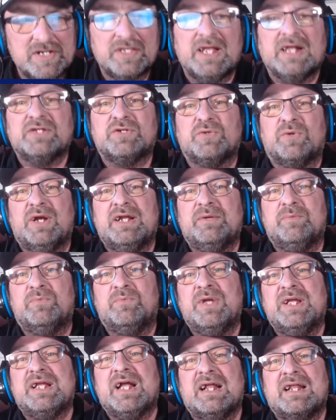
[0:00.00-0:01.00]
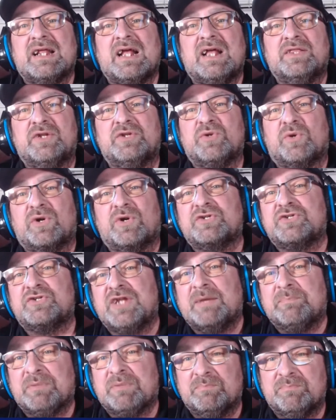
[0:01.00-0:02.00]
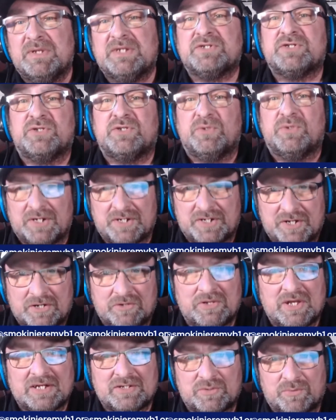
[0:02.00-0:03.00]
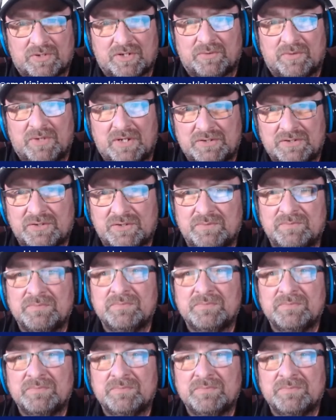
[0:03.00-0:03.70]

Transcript: That's right. We got on the doorstep and missed the 1 year. That's what it was.